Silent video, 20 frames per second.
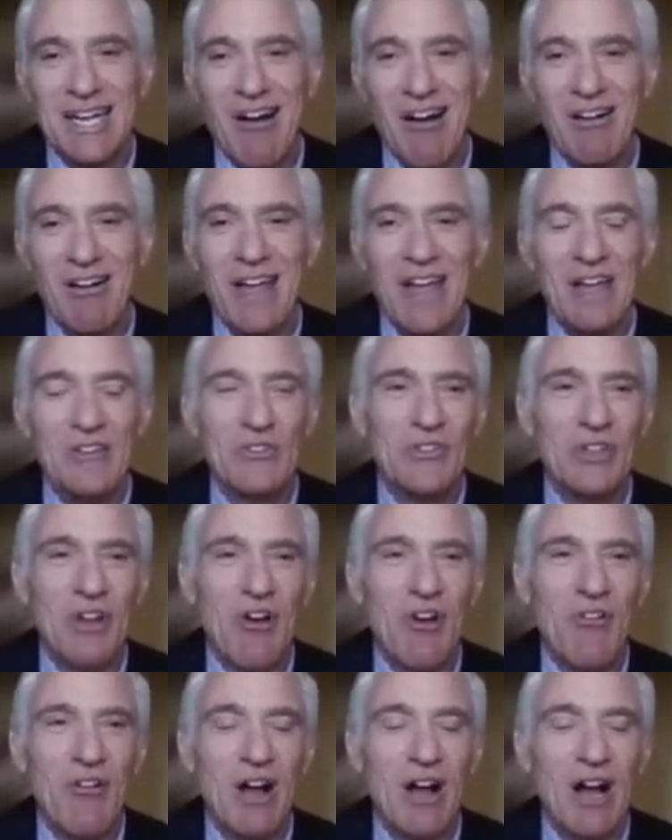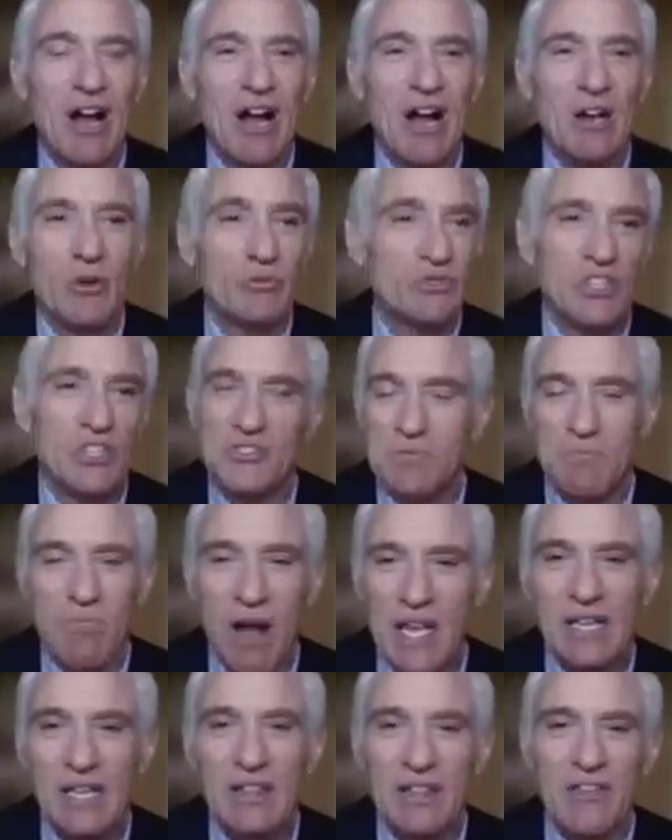Okay, so
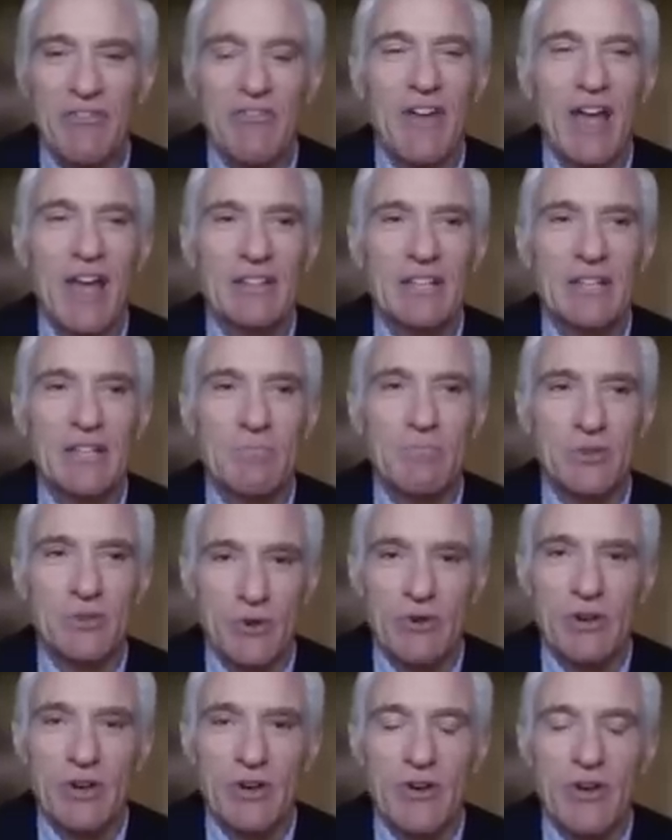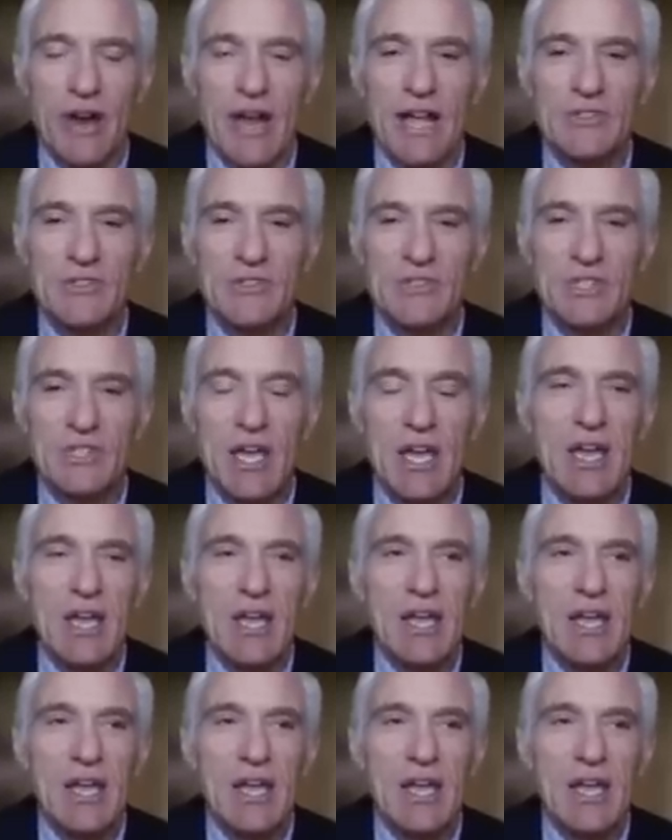despite the fact that bureaucrats.